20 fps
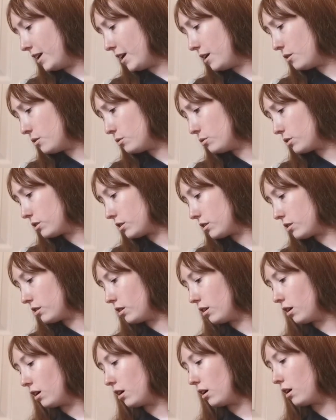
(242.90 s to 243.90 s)
Now,
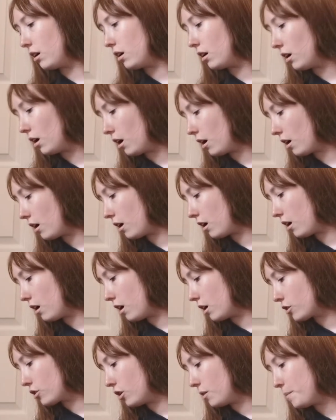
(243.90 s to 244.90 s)

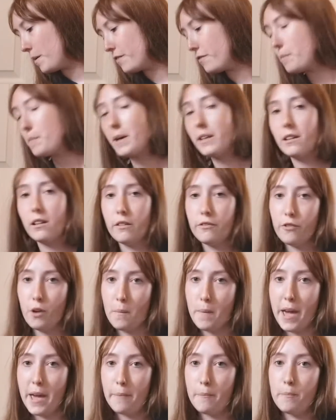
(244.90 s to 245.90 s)
I got a bit of a bundle
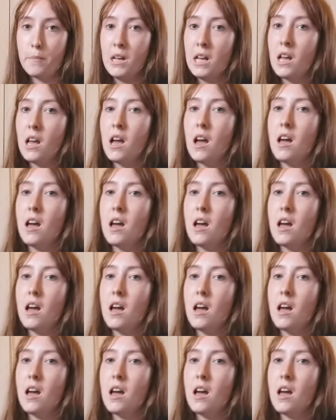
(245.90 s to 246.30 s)
from him.